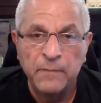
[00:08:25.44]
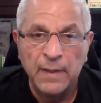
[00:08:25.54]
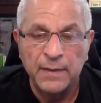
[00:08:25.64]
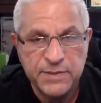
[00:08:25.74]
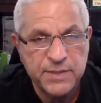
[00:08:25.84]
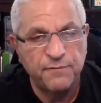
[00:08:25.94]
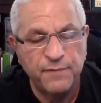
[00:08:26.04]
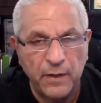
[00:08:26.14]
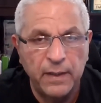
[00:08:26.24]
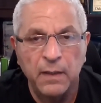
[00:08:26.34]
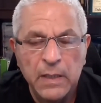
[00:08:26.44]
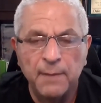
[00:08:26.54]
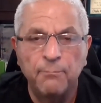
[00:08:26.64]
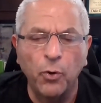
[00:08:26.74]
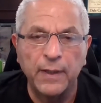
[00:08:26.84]
And this is a very
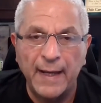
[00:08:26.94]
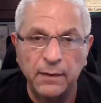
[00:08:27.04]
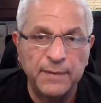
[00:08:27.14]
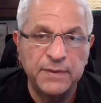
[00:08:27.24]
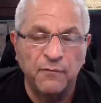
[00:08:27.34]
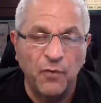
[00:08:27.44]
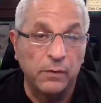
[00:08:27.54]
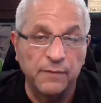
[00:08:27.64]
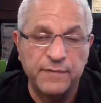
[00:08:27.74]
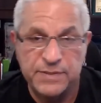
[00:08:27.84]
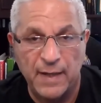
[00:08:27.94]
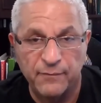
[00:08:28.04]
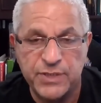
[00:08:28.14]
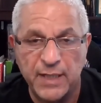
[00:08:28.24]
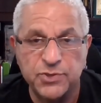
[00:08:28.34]
important element of all of these
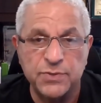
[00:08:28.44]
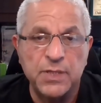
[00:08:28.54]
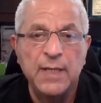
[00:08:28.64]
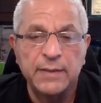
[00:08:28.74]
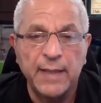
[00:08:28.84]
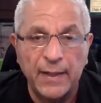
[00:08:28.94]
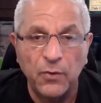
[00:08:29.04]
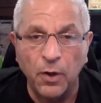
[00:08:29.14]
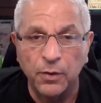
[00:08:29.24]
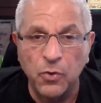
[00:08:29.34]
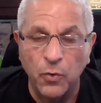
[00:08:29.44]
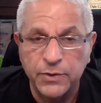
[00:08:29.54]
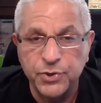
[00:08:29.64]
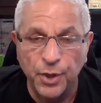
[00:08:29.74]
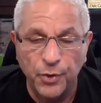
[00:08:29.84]
conversations that are going
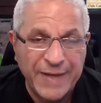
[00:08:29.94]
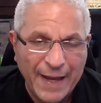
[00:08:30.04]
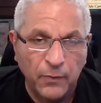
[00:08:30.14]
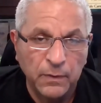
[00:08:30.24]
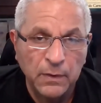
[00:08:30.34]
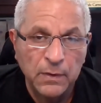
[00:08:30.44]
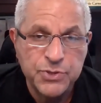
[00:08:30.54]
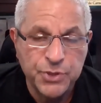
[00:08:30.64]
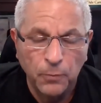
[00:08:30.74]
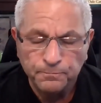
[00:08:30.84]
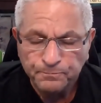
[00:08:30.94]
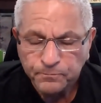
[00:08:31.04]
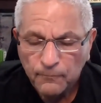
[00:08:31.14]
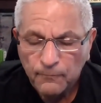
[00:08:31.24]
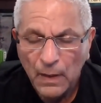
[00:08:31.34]
to go down. So
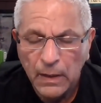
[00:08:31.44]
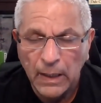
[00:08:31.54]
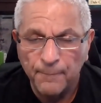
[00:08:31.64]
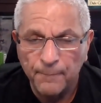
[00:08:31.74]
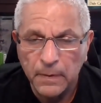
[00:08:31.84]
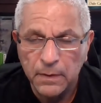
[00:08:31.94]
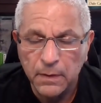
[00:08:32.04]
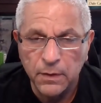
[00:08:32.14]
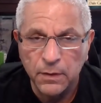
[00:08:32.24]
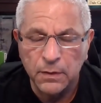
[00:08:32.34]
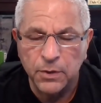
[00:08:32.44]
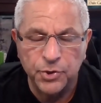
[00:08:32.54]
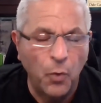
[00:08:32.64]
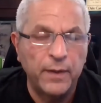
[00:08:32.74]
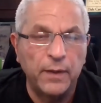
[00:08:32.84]
um, you, you
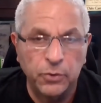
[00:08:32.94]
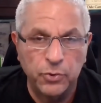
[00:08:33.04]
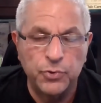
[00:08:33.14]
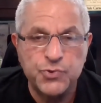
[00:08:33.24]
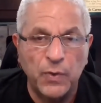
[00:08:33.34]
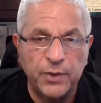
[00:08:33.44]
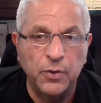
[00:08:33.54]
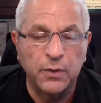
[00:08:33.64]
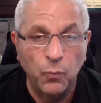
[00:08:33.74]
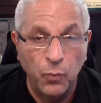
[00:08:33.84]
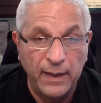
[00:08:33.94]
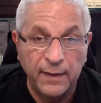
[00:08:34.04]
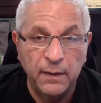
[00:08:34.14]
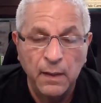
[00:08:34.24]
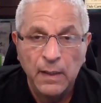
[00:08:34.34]
don't want to lose when you can
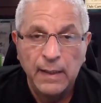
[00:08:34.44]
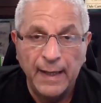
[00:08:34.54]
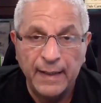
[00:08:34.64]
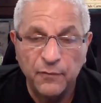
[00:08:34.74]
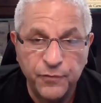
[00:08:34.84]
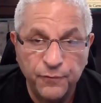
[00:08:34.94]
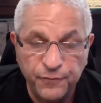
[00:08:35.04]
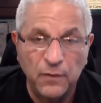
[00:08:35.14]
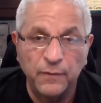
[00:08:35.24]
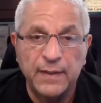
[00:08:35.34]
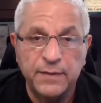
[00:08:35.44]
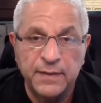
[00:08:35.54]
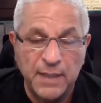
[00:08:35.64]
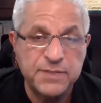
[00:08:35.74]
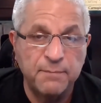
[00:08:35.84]
win. And if you feel that it
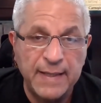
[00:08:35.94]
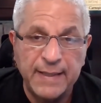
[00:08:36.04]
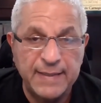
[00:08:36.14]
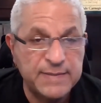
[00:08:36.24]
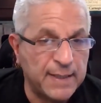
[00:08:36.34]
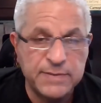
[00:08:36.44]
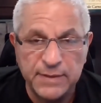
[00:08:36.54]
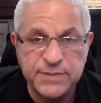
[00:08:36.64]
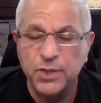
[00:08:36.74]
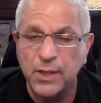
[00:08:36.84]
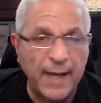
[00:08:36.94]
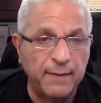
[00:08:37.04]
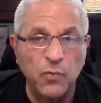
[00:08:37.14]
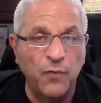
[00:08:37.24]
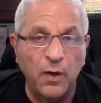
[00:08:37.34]
doesn't make any sense, listen, you got to
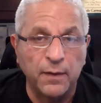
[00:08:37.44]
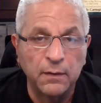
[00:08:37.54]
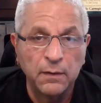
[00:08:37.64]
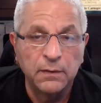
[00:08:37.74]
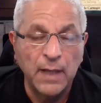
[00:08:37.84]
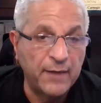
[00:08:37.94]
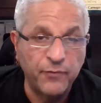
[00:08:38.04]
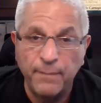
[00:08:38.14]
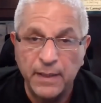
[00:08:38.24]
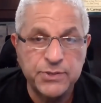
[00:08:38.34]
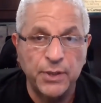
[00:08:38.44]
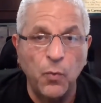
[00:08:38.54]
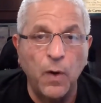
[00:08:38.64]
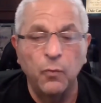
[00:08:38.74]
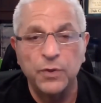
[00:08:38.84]
move on. Not everybody's going to
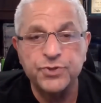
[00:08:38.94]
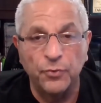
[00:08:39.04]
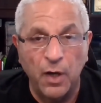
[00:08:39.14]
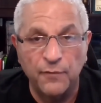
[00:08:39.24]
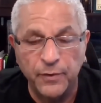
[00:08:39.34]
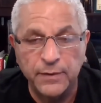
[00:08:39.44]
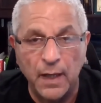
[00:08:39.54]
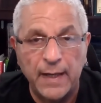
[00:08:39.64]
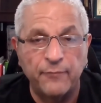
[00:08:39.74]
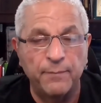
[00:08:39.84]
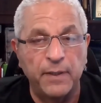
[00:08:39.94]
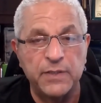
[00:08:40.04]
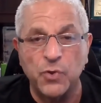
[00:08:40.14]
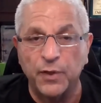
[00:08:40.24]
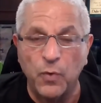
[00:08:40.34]
want what you're offering. Not
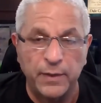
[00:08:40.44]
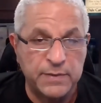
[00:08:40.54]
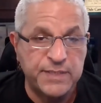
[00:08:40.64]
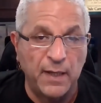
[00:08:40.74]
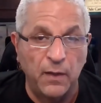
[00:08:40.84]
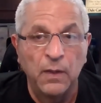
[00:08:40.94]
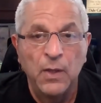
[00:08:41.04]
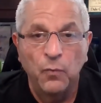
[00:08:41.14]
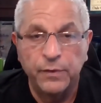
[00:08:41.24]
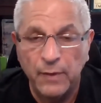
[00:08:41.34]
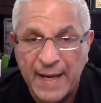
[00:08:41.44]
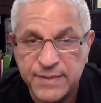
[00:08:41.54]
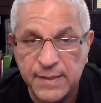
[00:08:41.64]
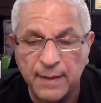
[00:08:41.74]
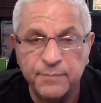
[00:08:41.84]
everybody's going to want to sell when you're
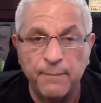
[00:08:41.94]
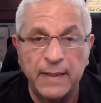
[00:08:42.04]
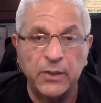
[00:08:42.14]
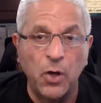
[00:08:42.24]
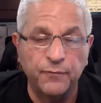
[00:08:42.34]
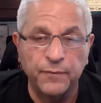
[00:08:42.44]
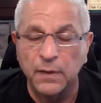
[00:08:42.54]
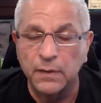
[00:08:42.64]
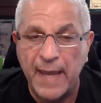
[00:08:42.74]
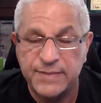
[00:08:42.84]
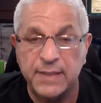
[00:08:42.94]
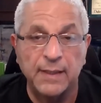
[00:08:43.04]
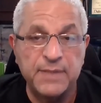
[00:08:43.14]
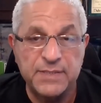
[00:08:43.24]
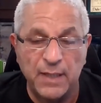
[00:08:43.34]
asking them to make an offer, uh, asking
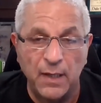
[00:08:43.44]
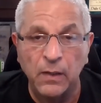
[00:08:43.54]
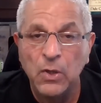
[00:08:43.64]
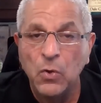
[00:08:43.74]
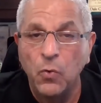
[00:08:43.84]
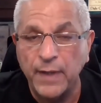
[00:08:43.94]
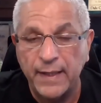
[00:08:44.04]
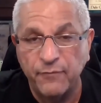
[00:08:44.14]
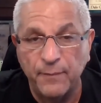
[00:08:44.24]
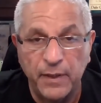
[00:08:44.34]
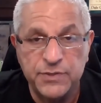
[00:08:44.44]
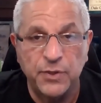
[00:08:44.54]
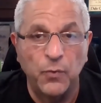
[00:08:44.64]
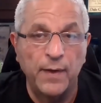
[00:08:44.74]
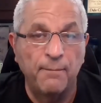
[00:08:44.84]
them to sell, or not everybody's going
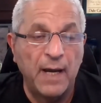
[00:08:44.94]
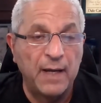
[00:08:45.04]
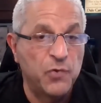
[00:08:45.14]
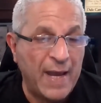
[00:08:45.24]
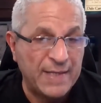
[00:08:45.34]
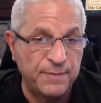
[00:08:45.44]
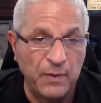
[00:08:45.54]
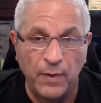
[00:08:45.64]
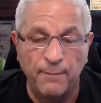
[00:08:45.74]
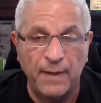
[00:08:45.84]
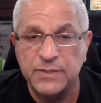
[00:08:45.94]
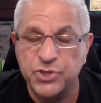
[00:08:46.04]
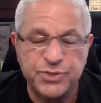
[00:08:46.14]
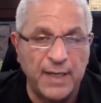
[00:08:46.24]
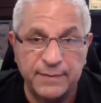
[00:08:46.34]
to want to buy if you ask them they want to buy. It's
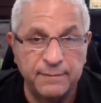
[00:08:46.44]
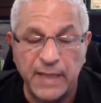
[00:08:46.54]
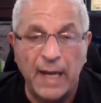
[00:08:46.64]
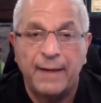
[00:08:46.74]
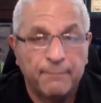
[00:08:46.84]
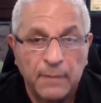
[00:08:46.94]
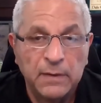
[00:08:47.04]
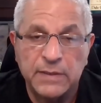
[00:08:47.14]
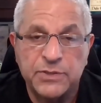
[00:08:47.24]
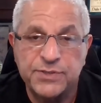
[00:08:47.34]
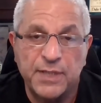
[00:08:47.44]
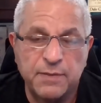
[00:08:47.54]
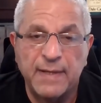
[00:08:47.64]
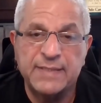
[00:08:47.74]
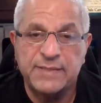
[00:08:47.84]
just not time. It just doesn't
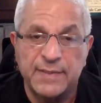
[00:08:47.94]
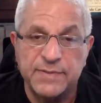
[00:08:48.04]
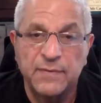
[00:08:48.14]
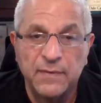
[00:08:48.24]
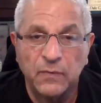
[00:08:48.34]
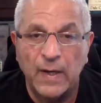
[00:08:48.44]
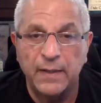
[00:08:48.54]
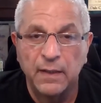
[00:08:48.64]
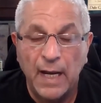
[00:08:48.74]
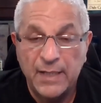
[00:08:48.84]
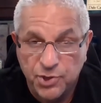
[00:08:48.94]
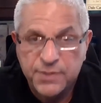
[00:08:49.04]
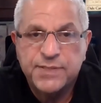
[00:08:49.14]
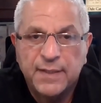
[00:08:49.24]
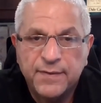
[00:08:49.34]
make sense, right? I
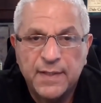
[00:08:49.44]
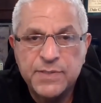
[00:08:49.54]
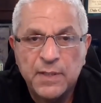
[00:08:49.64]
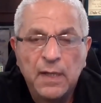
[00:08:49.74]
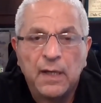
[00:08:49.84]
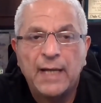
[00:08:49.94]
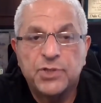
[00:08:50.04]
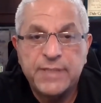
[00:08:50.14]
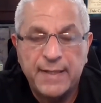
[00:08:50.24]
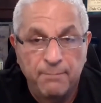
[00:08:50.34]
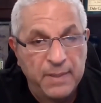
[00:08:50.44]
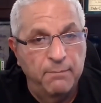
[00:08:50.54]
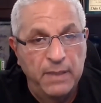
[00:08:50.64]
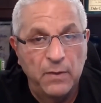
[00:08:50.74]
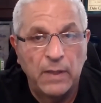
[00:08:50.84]
just did this. I just ate a big
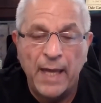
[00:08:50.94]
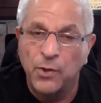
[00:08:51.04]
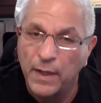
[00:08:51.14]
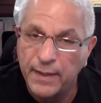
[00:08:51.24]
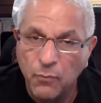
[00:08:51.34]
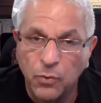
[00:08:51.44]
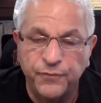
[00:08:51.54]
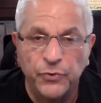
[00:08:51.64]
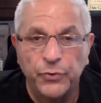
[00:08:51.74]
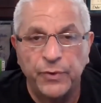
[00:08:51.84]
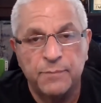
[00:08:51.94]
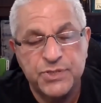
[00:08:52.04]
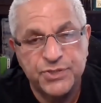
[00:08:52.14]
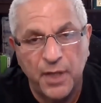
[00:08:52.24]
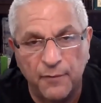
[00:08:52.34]
meal. I don't want any more food. I'm
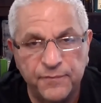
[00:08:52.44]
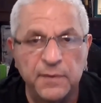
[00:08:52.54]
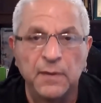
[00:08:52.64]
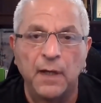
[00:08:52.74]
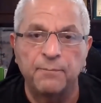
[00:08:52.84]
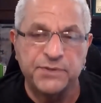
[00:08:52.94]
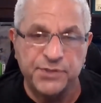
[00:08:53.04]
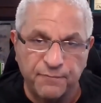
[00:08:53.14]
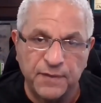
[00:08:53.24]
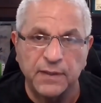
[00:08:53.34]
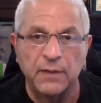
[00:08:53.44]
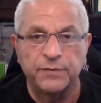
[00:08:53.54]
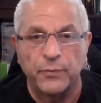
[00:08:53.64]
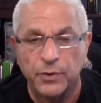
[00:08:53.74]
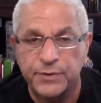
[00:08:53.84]
stuffed. I'm stuffed to the gills.
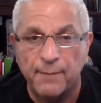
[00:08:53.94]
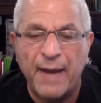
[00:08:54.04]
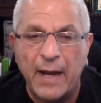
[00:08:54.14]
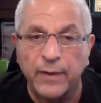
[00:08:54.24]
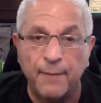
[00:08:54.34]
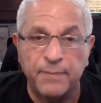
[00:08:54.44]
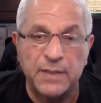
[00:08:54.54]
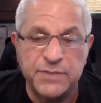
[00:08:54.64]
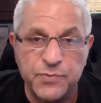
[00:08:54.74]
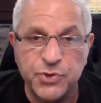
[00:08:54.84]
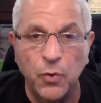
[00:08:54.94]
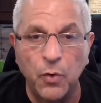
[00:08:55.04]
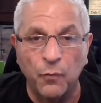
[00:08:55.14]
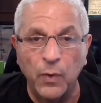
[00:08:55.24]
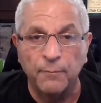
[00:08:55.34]
I'm going to take a power nap because I'm so
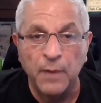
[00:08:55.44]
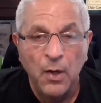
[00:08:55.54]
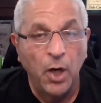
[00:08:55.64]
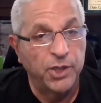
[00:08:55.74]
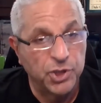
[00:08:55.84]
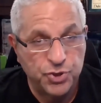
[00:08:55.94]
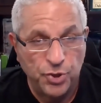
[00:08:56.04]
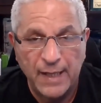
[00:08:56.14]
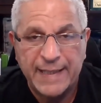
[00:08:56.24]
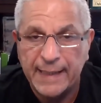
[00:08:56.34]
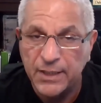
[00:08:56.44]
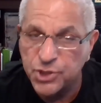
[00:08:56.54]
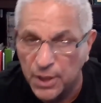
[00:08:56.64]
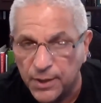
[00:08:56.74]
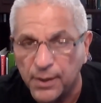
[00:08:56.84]
overwhelmed. Are you sure I can get
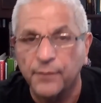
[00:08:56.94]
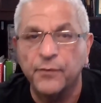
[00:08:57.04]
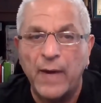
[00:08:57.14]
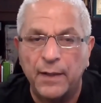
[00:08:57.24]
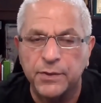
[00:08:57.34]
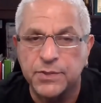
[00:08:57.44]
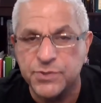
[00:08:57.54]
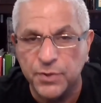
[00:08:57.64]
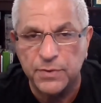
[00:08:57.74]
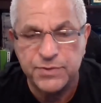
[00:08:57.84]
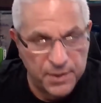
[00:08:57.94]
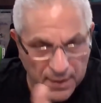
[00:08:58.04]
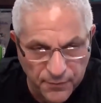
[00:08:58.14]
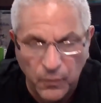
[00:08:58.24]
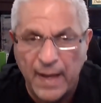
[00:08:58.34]
you another round of desserts,
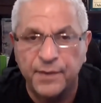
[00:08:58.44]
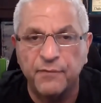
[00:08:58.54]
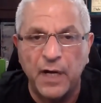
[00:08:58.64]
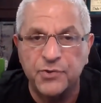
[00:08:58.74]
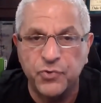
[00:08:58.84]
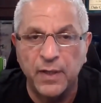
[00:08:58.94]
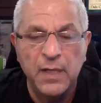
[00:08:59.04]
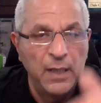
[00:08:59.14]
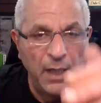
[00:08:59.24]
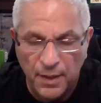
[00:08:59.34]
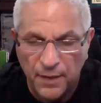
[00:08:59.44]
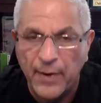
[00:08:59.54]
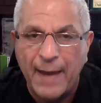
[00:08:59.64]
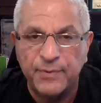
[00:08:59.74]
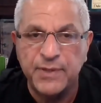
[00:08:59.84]
another round of an entree, another
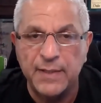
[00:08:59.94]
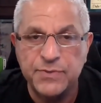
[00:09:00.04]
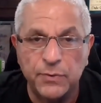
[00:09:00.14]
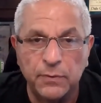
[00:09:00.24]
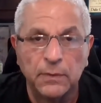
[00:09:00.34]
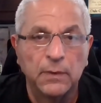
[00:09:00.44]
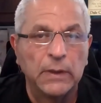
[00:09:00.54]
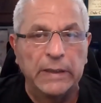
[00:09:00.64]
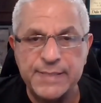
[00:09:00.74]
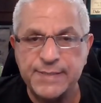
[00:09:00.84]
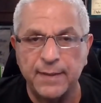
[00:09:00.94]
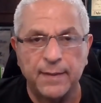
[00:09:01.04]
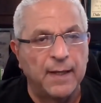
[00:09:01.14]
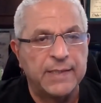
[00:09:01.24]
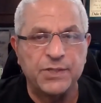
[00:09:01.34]
appetizer? Listen,
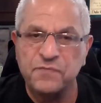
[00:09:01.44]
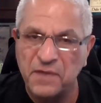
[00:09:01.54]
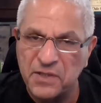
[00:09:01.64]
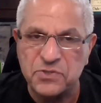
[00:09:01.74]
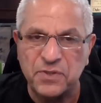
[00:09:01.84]
I just finished.